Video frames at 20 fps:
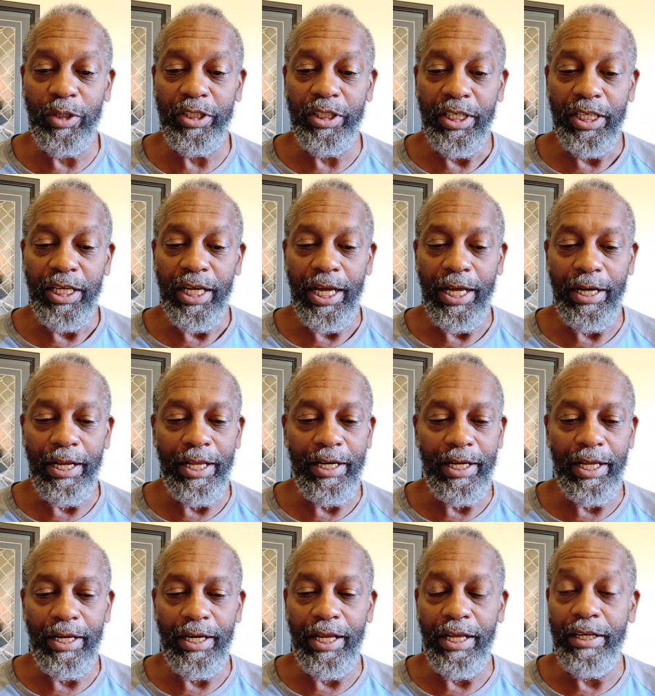would,
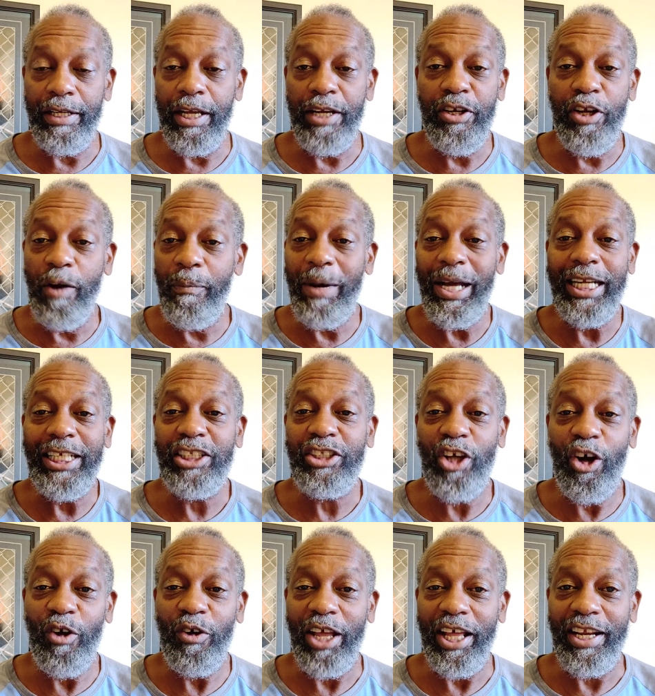and, and, and, and nobody
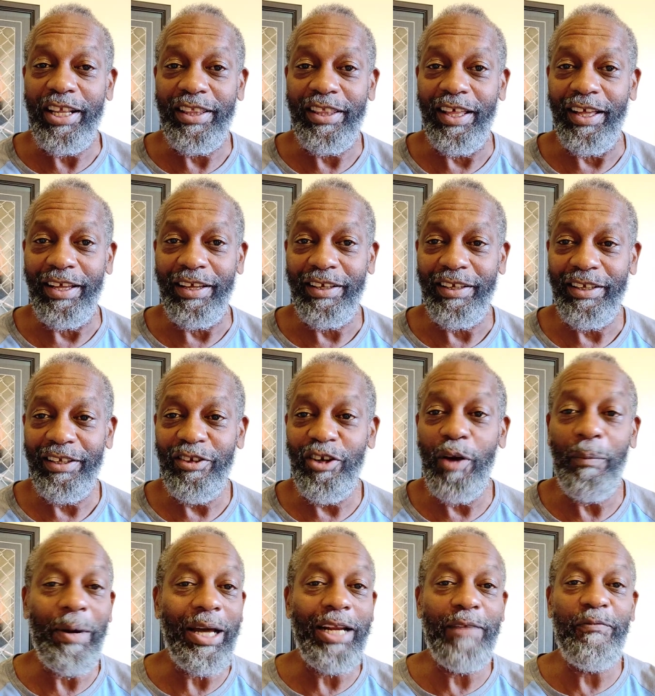stole anything.
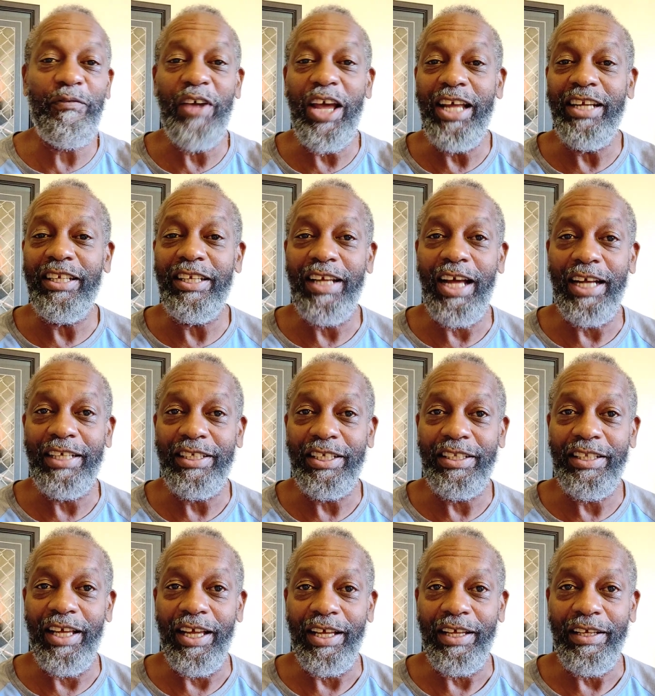Nobody vandalized
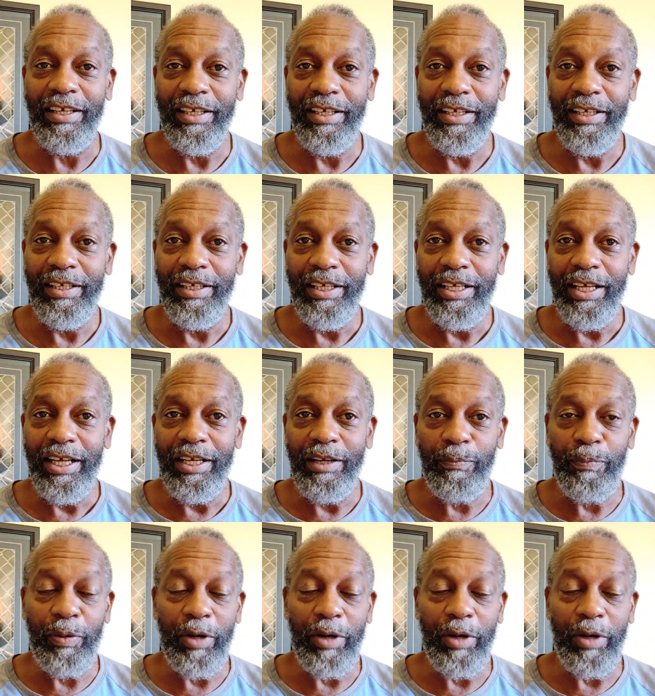the thing. Exactly. The